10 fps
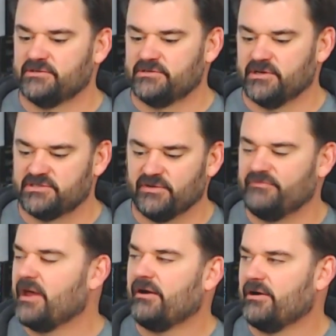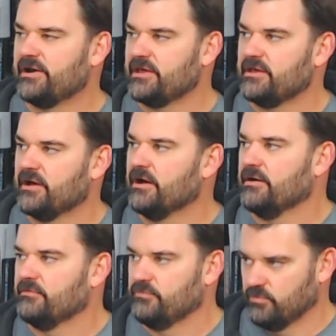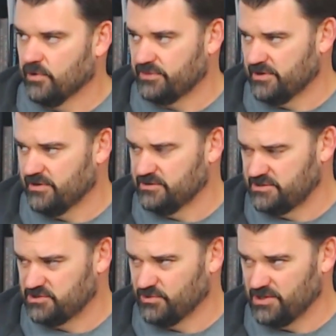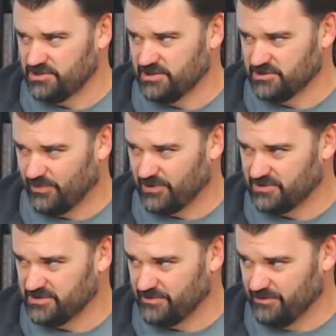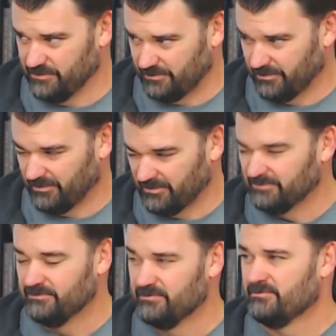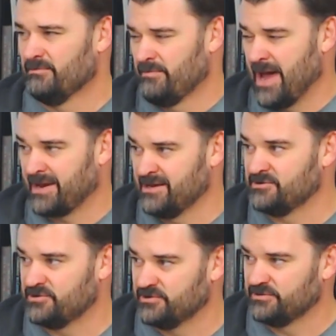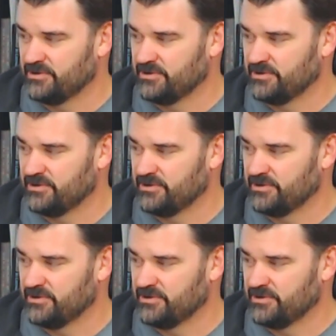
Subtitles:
the severity of what the situation is the person back into.